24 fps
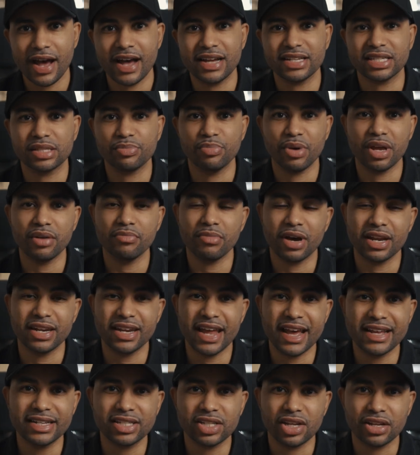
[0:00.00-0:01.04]
I spent my
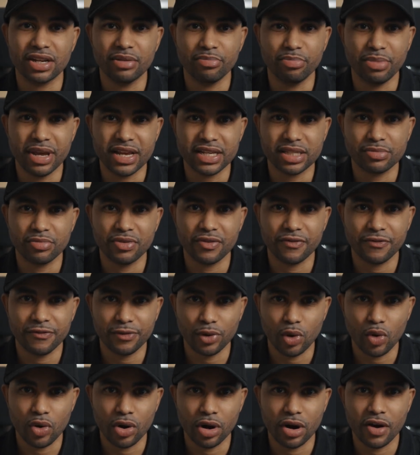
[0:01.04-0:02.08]
nights on the basement
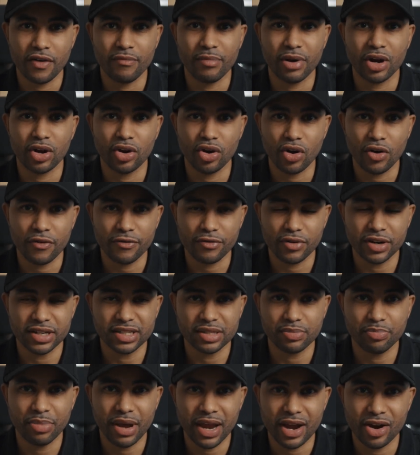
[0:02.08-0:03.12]
floor of my
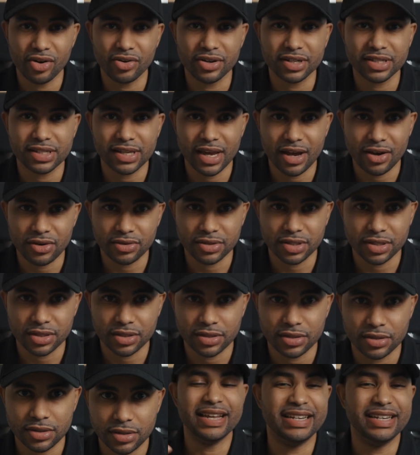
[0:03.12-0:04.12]
girlfriend's parents' house.